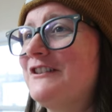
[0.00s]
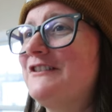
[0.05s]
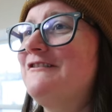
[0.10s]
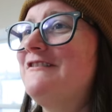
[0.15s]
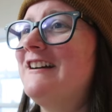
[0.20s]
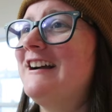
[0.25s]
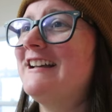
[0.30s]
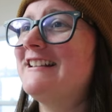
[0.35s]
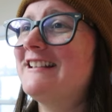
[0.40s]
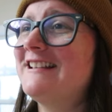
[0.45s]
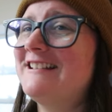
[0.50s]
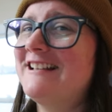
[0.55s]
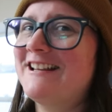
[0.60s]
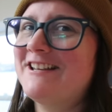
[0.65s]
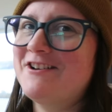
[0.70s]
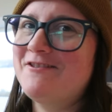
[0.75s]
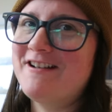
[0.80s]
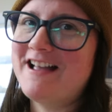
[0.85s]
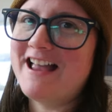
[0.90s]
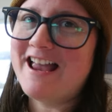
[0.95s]
for you guys because
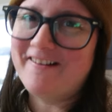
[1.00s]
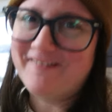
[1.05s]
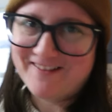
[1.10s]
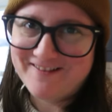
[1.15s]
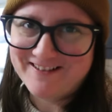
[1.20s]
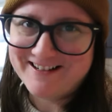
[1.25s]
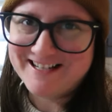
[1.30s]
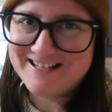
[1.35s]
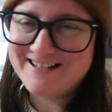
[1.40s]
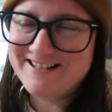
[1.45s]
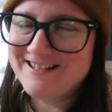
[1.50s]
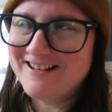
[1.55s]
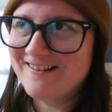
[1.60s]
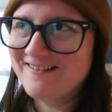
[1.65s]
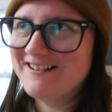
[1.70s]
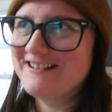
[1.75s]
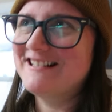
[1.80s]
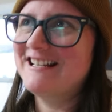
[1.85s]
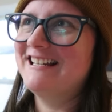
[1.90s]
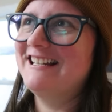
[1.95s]
I know everyone is
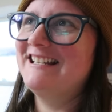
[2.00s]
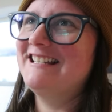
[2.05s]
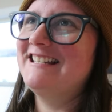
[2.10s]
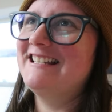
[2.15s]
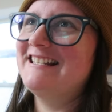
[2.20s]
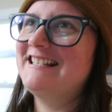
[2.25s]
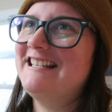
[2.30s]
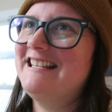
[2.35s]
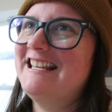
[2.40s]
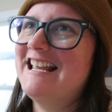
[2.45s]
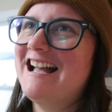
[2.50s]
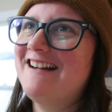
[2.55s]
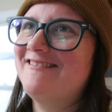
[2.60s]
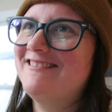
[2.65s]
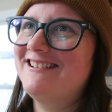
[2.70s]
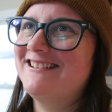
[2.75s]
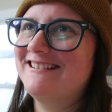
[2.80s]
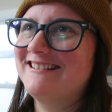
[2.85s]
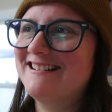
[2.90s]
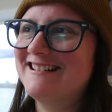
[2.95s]
so excited to see how
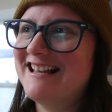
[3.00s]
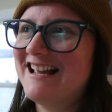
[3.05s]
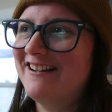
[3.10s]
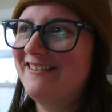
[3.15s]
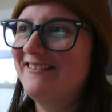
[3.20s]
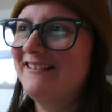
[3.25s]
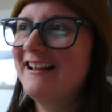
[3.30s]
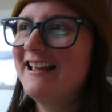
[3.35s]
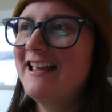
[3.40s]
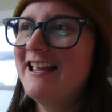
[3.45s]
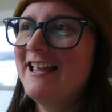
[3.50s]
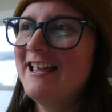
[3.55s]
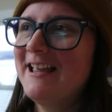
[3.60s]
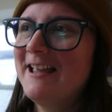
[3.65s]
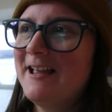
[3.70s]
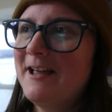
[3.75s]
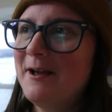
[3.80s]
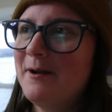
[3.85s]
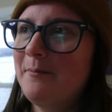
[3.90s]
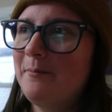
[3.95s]
it turns out.
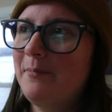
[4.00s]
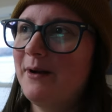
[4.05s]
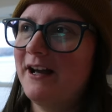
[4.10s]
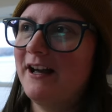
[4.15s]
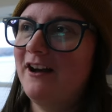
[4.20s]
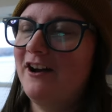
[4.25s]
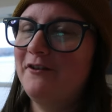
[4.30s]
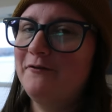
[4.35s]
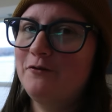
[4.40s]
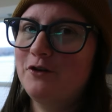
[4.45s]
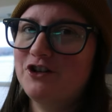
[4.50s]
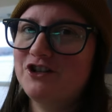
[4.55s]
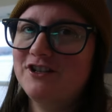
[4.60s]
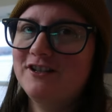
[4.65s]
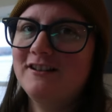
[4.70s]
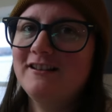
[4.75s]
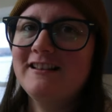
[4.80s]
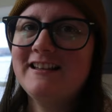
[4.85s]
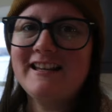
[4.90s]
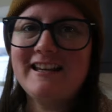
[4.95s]
But
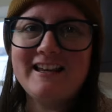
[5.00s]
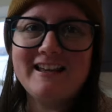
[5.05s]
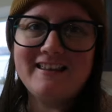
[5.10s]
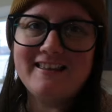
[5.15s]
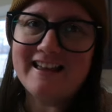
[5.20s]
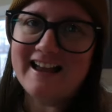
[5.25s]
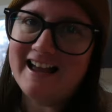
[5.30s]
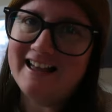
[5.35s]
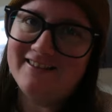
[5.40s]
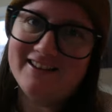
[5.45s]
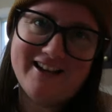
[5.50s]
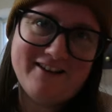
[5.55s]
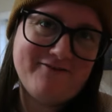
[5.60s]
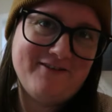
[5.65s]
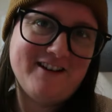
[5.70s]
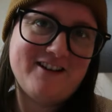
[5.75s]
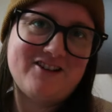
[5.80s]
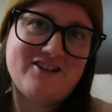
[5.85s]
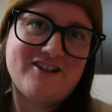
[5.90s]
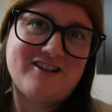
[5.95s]
unfortunately, that
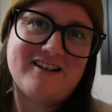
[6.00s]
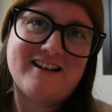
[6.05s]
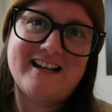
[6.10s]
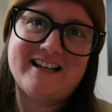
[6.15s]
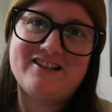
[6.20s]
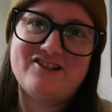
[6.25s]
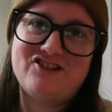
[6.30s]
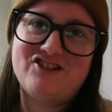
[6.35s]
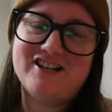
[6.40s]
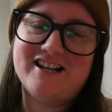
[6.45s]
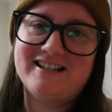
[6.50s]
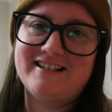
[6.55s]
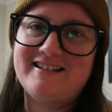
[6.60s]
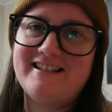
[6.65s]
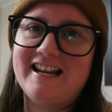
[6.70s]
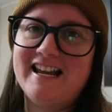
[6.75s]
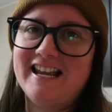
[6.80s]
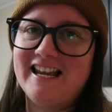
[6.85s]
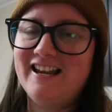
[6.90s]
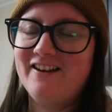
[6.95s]
light fixture is
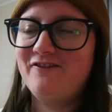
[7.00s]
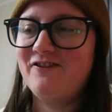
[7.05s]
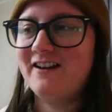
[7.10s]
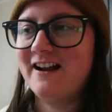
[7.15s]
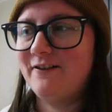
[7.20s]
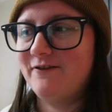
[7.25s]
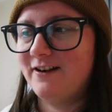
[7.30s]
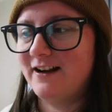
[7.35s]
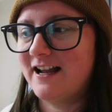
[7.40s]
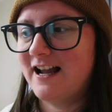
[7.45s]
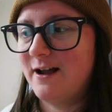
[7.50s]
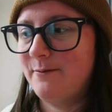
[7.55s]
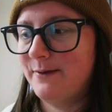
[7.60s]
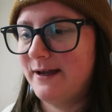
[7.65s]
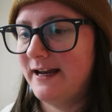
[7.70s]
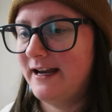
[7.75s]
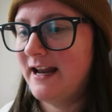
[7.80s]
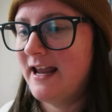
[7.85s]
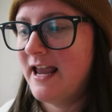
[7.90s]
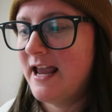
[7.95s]
just taking forever to
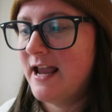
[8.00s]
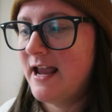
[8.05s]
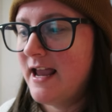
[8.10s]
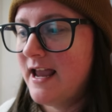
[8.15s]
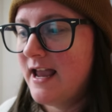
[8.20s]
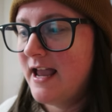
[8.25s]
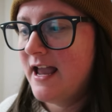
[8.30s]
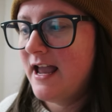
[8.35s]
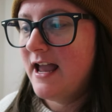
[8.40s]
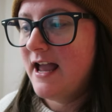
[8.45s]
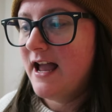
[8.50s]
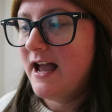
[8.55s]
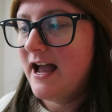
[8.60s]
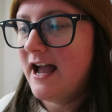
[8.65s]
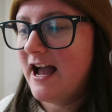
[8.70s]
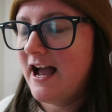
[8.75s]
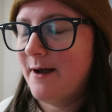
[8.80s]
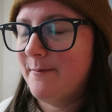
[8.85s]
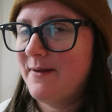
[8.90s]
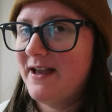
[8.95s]
come in.
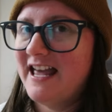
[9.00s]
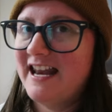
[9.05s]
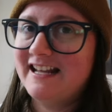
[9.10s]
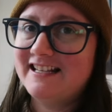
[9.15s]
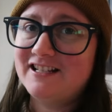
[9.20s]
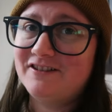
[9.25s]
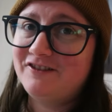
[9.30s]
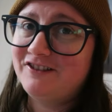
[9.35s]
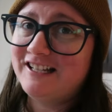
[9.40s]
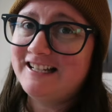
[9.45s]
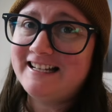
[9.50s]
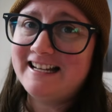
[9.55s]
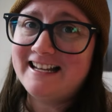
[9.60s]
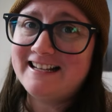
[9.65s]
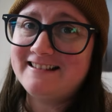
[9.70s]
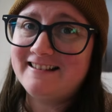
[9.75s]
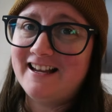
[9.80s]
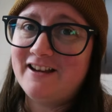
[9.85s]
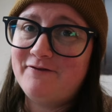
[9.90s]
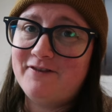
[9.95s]
And it's a really
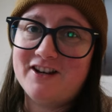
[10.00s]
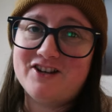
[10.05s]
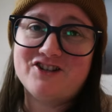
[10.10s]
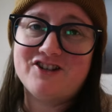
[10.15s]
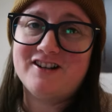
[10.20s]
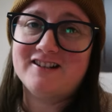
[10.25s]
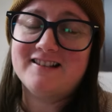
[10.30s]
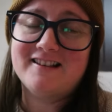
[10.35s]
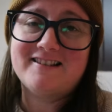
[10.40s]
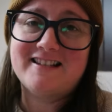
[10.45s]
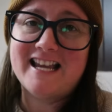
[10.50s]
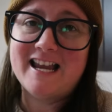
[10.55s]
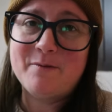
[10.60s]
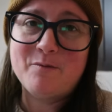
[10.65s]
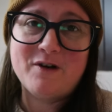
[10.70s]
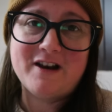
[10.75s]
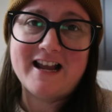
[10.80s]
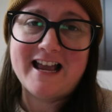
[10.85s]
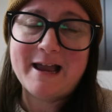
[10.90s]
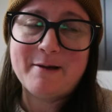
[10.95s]
nice light fixture. It's the
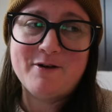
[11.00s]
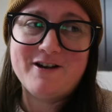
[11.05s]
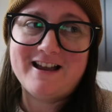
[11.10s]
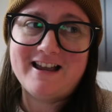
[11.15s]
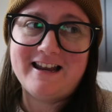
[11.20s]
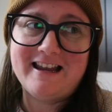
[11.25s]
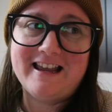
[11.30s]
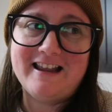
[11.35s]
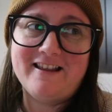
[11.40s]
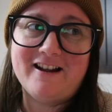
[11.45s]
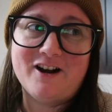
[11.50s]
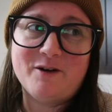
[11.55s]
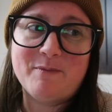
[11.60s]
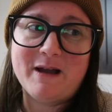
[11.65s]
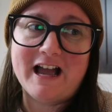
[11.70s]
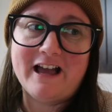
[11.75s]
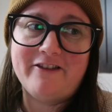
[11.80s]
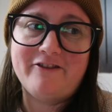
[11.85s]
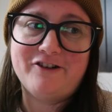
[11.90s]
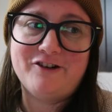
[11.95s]
same one I put in our
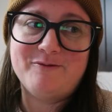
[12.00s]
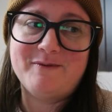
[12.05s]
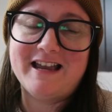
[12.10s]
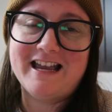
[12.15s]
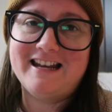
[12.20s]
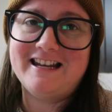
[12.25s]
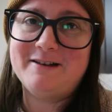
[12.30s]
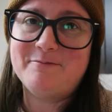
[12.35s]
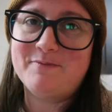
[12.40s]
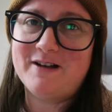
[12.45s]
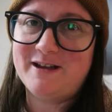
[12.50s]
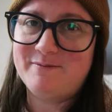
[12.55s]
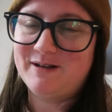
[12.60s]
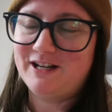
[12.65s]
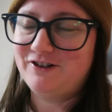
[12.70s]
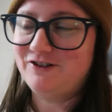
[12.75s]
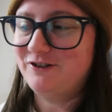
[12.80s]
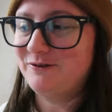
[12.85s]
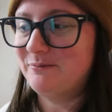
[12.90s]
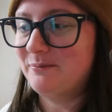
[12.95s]
bathroom and in my
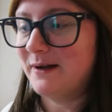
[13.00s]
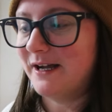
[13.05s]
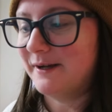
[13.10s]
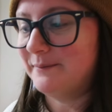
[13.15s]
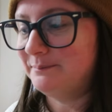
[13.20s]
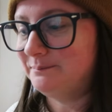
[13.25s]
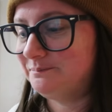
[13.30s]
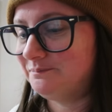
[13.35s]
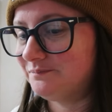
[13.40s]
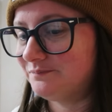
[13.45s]
bedroom, but